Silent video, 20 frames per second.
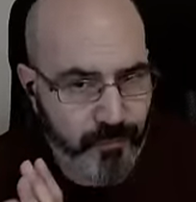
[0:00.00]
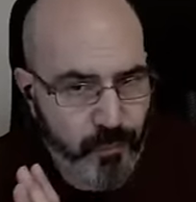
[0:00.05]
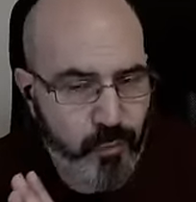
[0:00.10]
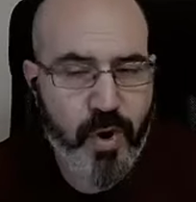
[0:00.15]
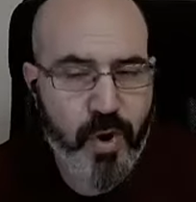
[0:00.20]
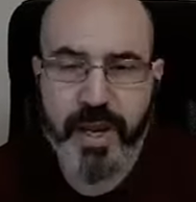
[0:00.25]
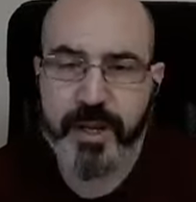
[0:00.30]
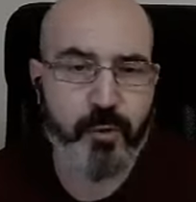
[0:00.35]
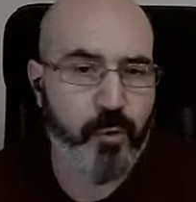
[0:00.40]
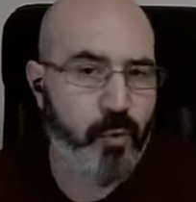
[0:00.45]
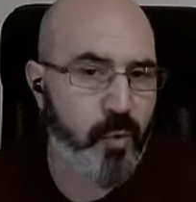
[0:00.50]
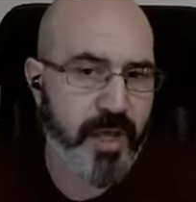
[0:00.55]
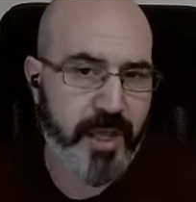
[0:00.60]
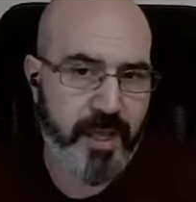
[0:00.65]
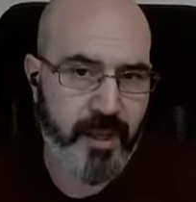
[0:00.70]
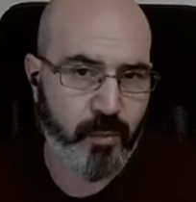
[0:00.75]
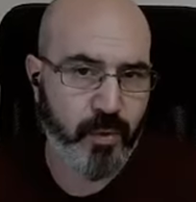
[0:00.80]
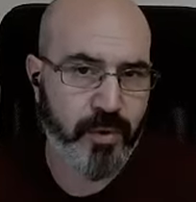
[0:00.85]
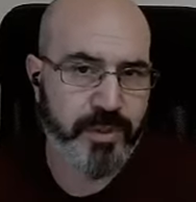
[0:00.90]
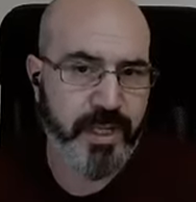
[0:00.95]
right
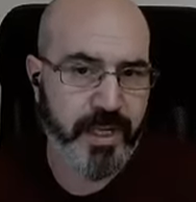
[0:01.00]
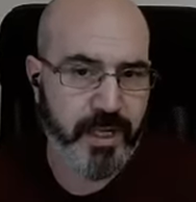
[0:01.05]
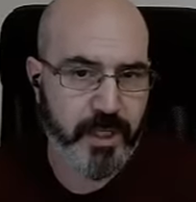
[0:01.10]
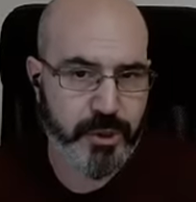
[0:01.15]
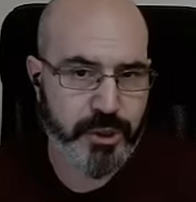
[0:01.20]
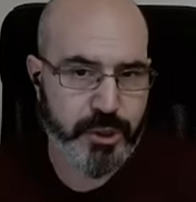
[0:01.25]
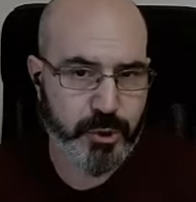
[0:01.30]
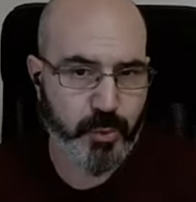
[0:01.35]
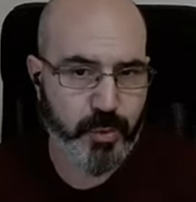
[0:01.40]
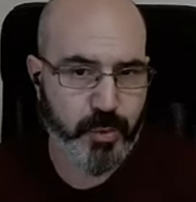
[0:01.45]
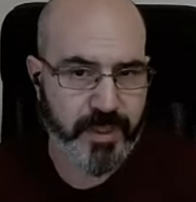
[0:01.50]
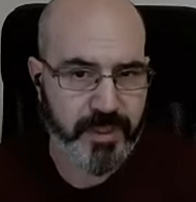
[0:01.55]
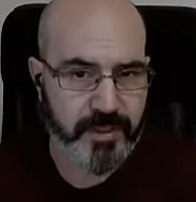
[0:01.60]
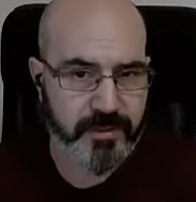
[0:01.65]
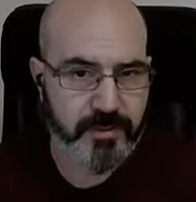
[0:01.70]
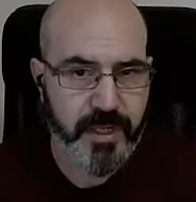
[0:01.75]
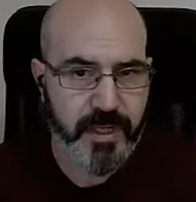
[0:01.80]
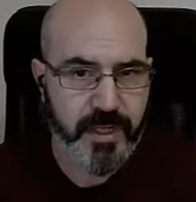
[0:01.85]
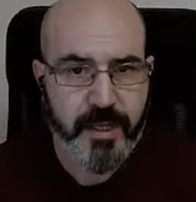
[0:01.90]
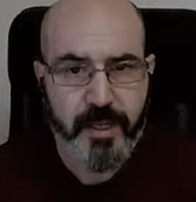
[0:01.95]
away what they could do with it.